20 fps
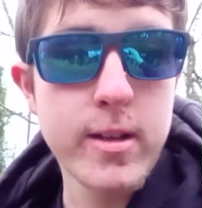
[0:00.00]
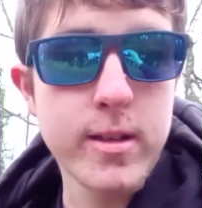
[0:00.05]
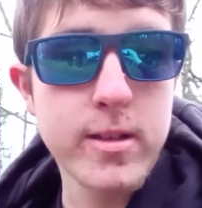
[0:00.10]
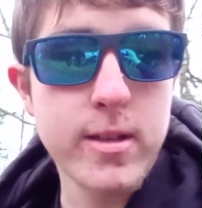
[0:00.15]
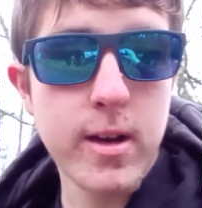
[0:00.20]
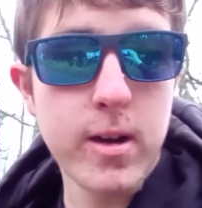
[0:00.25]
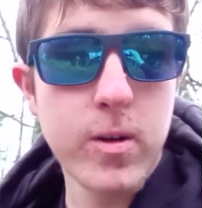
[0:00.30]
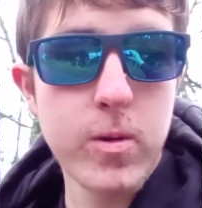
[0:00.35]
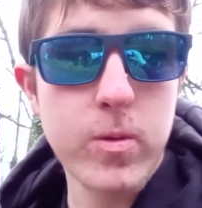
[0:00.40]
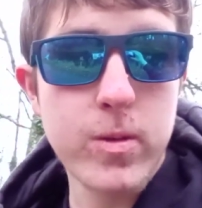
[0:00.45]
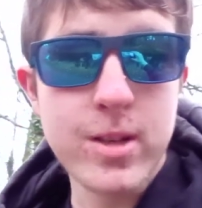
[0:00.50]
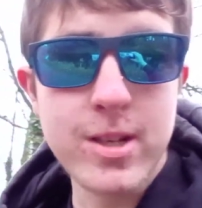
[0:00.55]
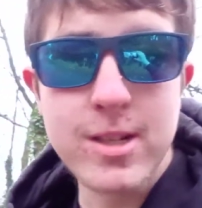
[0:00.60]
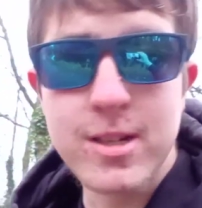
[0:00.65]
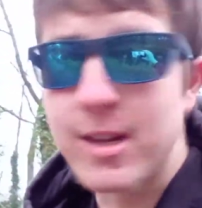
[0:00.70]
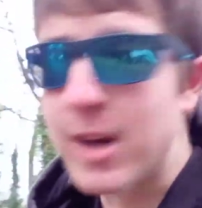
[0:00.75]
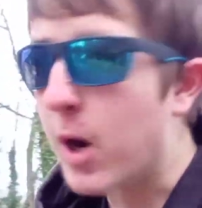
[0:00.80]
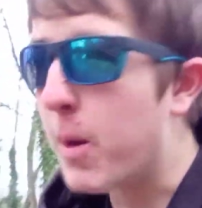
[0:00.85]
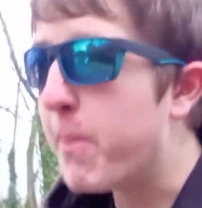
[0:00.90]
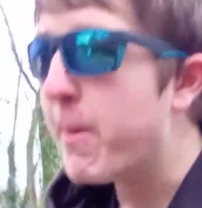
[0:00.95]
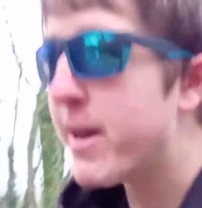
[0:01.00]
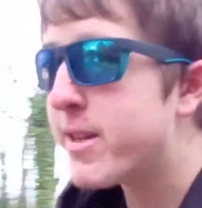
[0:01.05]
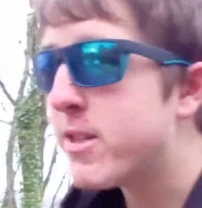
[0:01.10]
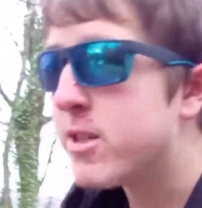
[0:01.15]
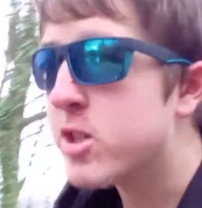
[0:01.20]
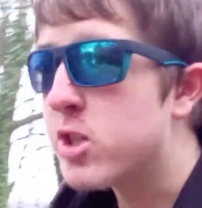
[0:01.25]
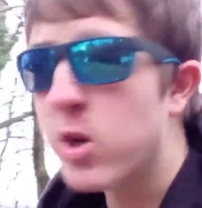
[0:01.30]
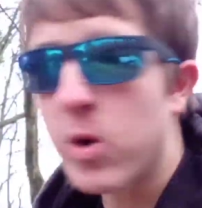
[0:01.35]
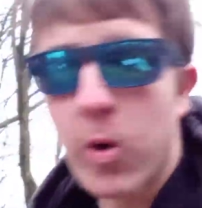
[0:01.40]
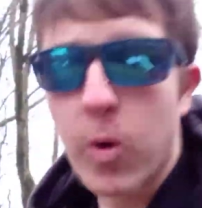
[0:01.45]
So this is a little
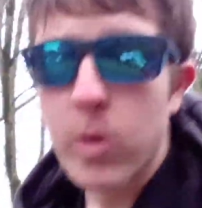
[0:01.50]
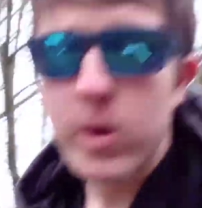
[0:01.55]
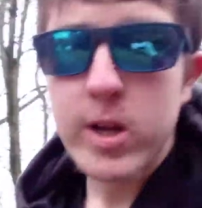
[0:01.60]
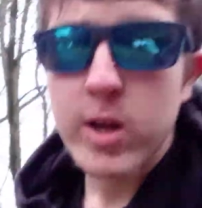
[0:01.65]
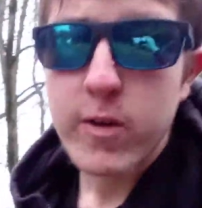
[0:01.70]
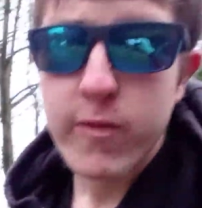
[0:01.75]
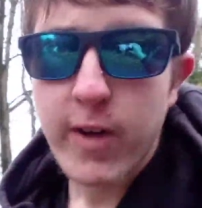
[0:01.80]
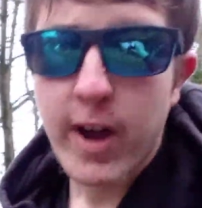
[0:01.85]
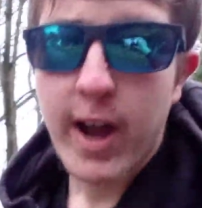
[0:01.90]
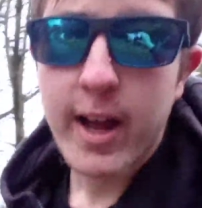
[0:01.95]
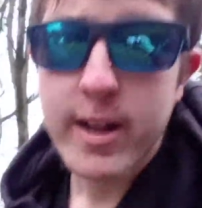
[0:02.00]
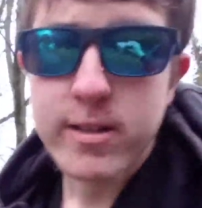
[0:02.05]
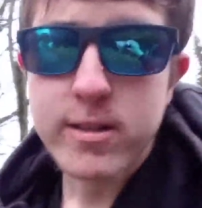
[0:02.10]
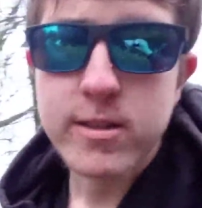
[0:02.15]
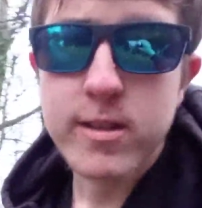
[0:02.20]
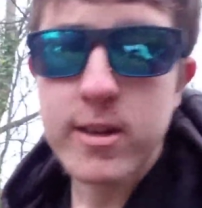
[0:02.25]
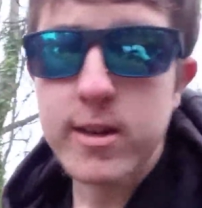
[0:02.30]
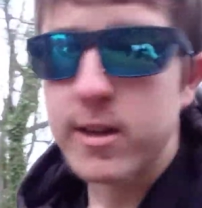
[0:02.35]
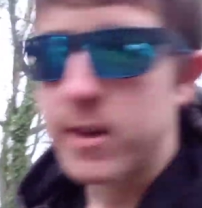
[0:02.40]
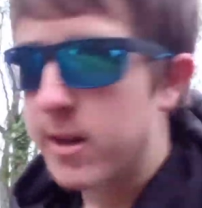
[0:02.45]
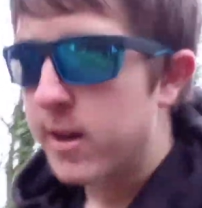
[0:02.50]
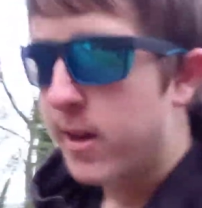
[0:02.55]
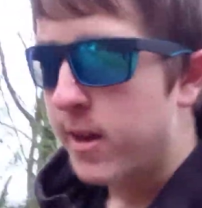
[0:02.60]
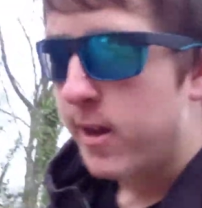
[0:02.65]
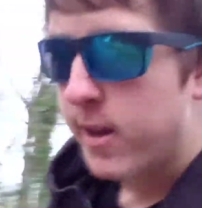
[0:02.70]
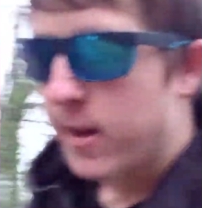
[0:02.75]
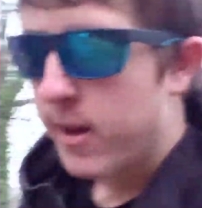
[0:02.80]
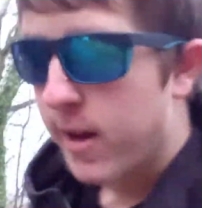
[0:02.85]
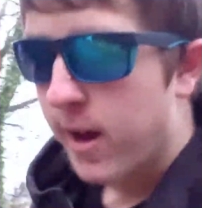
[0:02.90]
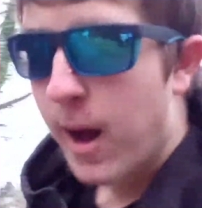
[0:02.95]
message to all of you fans that
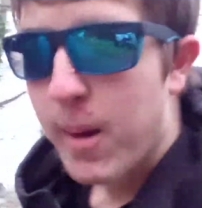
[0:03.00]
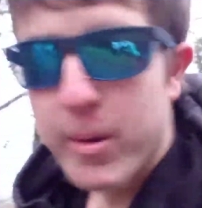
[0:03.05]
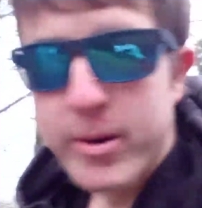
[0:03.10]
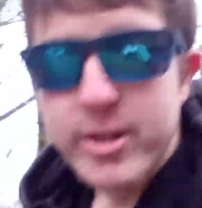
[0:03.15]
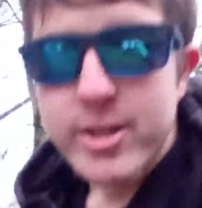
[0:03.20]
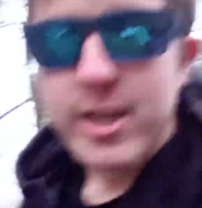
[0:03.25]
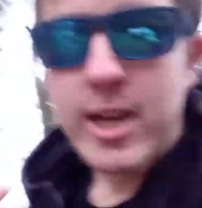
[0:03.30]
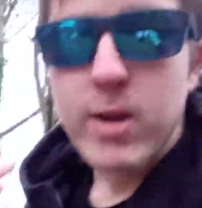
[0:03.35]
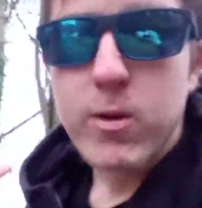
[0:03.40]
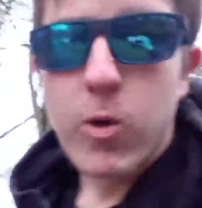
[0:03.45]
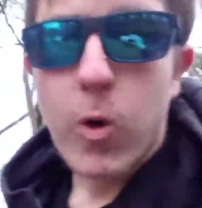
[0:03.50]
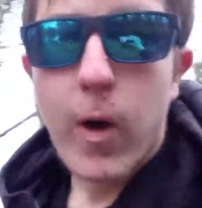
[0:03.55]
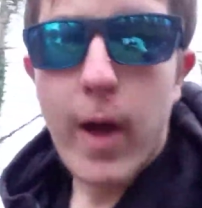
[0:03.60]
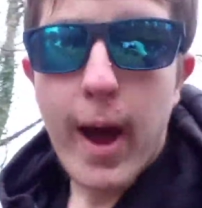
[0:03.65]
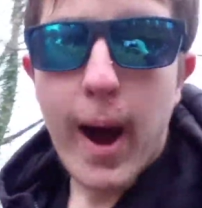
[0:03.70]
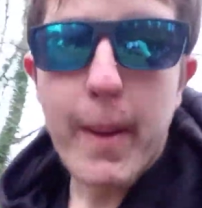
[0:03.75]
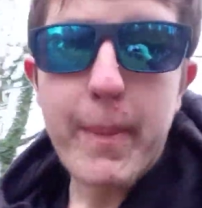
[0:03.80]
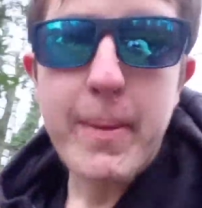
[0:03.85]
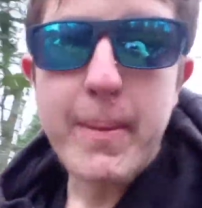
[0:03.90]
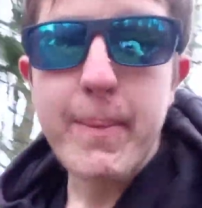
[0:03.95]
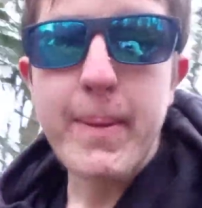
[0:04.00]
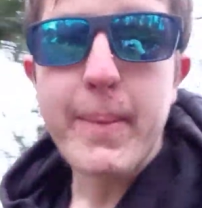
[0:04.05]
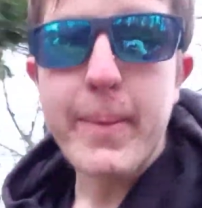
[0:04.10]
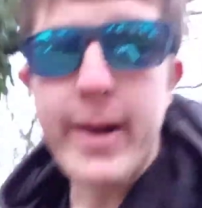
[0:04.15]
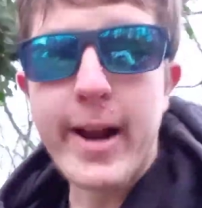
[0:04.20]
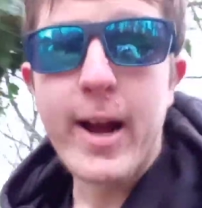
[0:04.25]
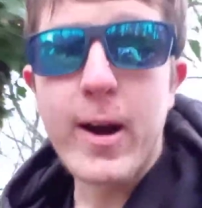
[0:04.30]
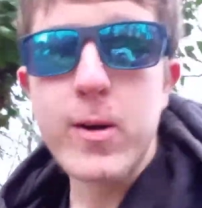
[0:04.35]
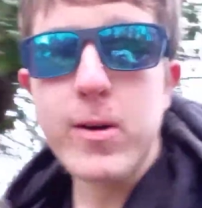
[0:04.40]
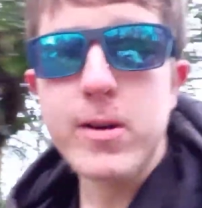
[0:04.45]
I want to see you all helping
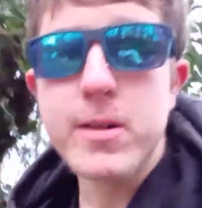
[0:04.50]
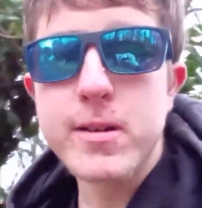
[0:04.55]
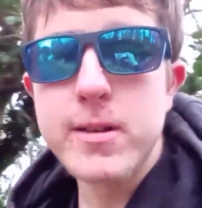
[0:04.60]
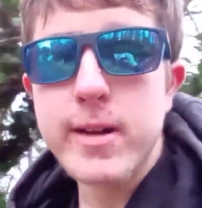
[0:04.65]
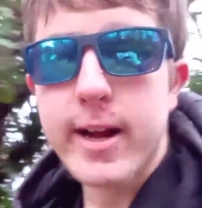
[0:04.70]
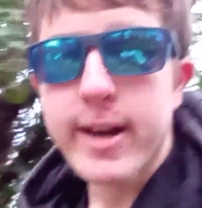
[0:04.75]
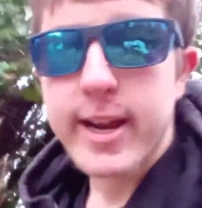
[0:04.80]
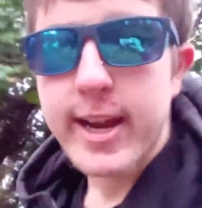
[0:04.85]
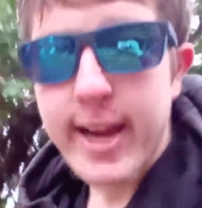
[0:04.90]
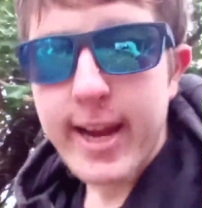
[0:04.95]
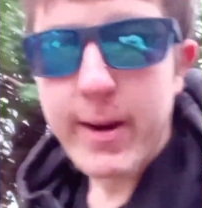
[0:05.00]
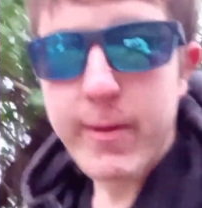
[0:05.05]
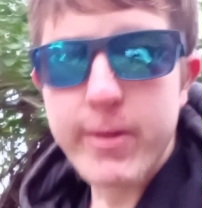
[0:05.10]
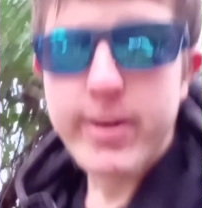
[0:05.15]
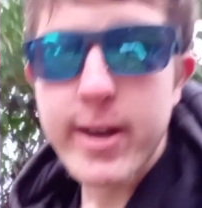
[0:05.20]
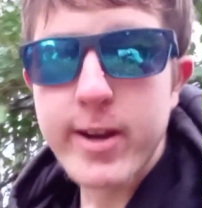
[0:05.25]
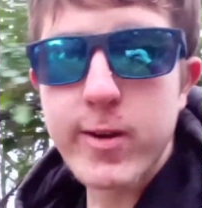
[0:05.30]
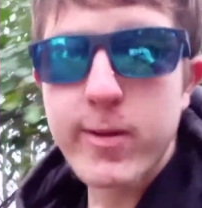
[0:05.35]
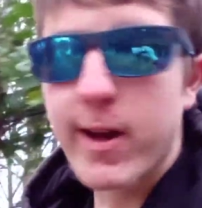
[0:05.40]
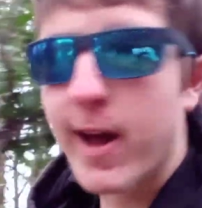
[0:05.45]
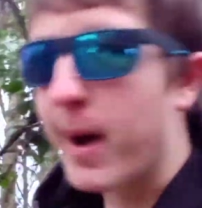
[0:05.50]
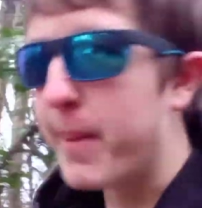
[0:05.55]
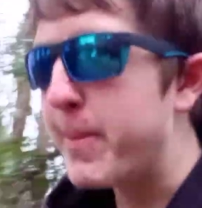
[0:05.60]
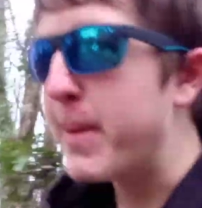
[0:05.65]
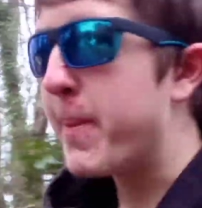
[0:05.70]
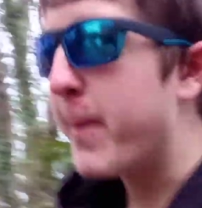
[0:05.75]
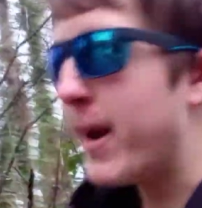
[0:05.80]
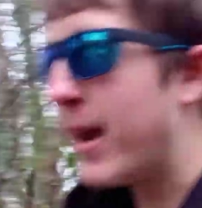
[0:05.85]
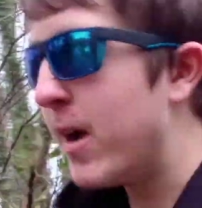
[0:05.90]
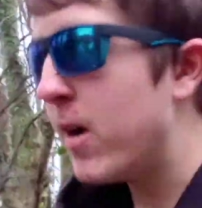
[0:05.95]
people out and hearing that you help
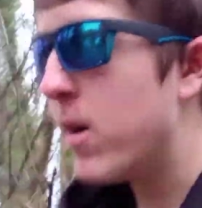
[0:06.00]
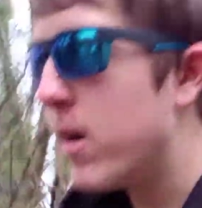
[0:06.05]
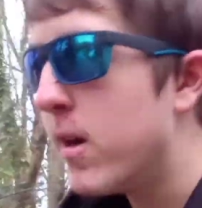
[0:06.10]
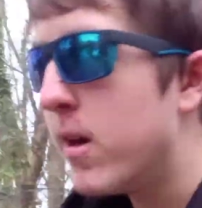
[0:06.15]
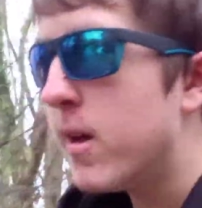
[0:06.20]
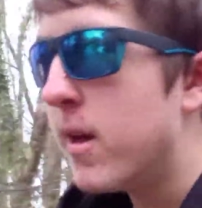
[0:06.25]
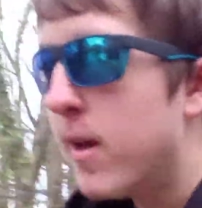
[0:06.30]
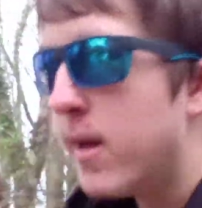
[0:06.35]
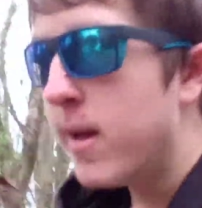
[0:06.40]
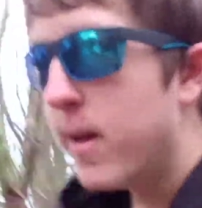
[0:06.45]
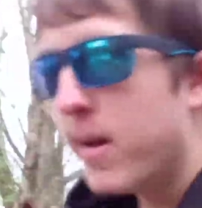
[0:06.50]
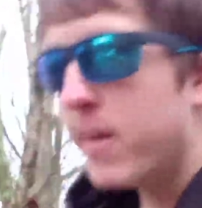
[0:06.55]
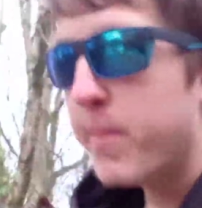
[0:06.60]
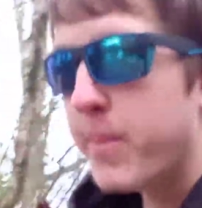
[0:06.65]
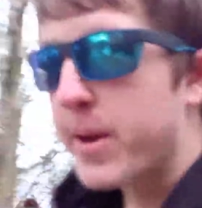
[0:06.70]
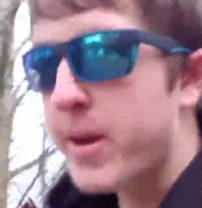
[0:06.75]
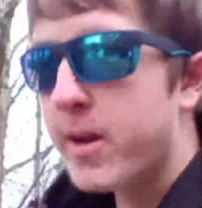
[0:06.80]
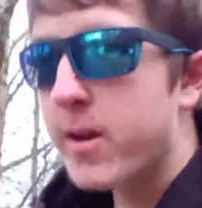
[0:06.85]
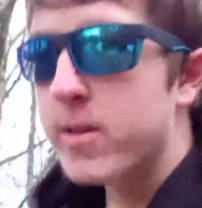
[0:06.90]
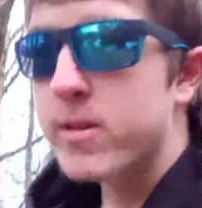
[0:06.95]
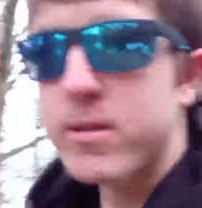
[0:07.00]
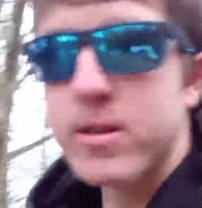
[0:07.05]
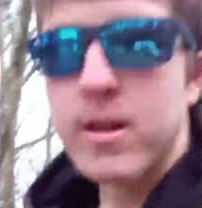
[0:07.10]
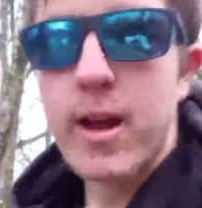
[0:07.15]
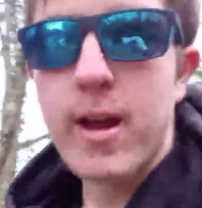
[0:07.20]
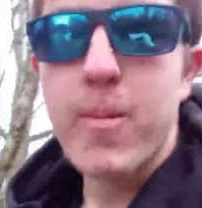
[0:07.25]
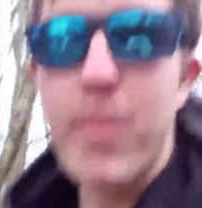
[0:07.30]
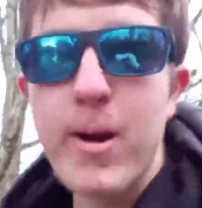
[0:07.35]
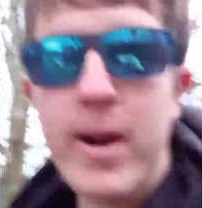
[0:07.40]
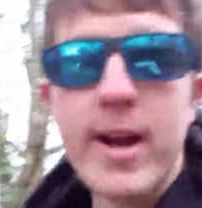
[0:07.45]
people out because
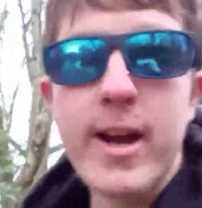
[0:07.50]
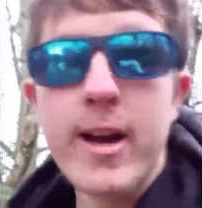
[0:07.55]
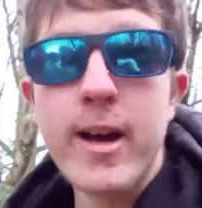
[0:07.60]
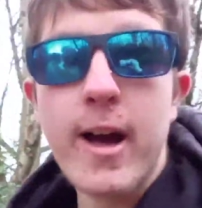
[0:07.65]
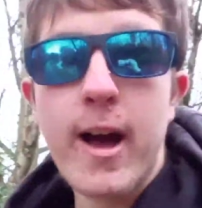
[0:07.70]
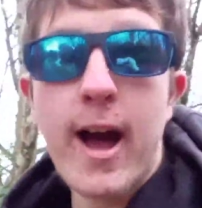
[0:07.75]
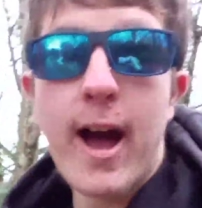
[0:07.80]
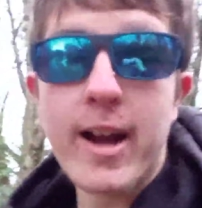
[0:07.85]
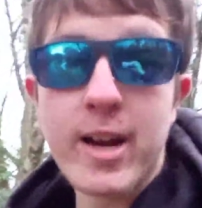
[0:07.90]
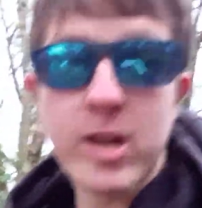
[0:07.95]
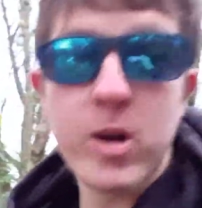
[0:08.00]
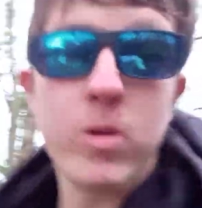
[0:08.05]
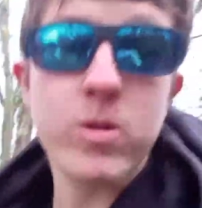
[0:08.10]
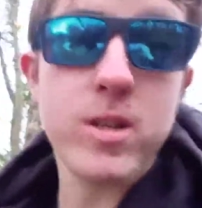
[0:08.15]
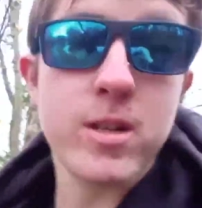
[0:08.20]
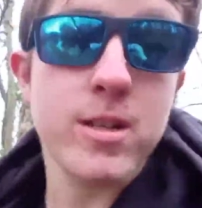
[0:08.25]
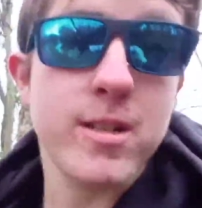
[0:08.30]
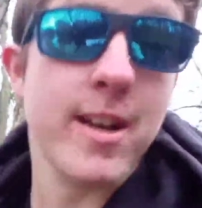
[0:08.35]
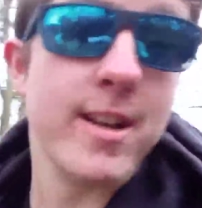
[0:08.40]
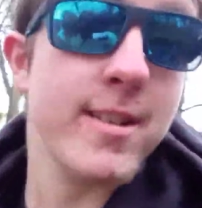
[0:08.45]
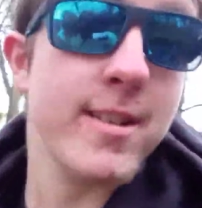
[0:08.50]
we at Ghost Hunters